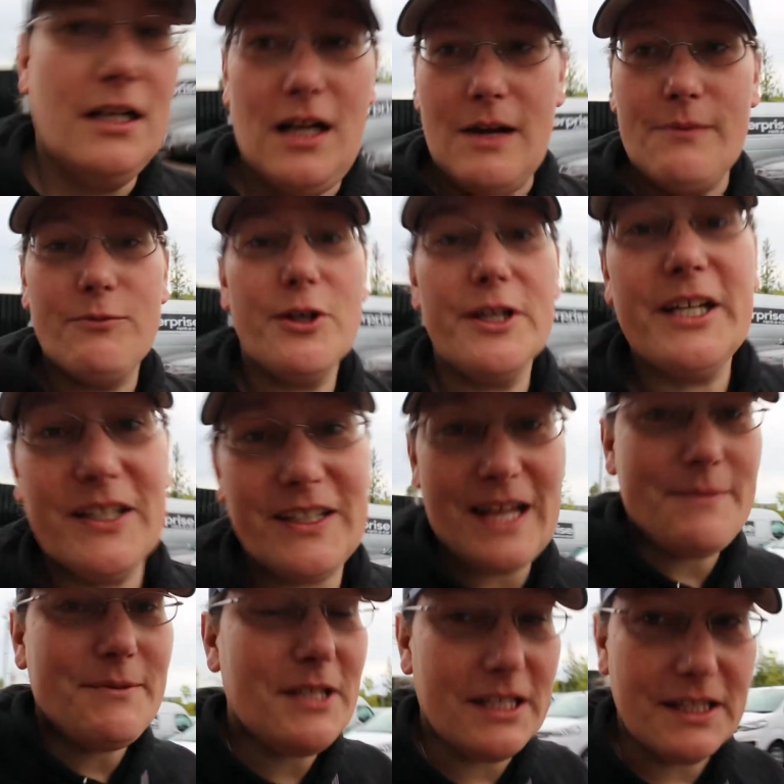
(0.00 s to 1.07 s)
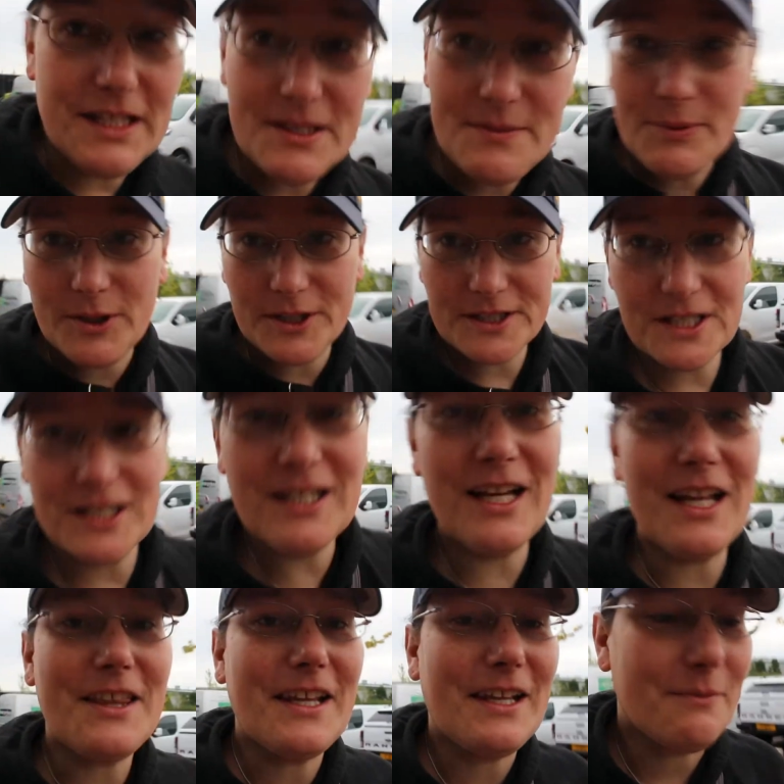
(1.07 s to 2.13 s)
I'm running on empty at this point.
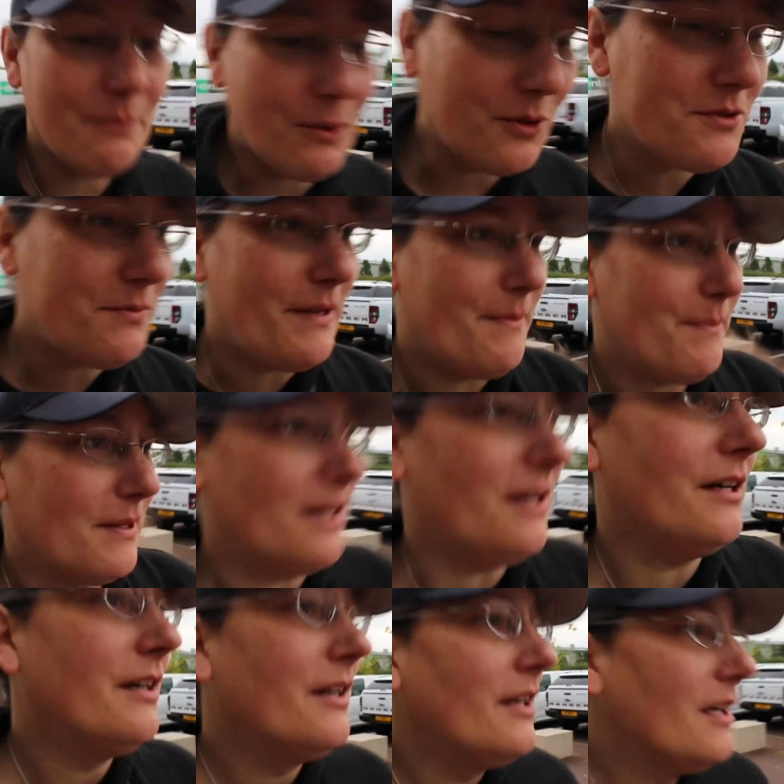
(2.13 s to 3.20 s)
I think most people are,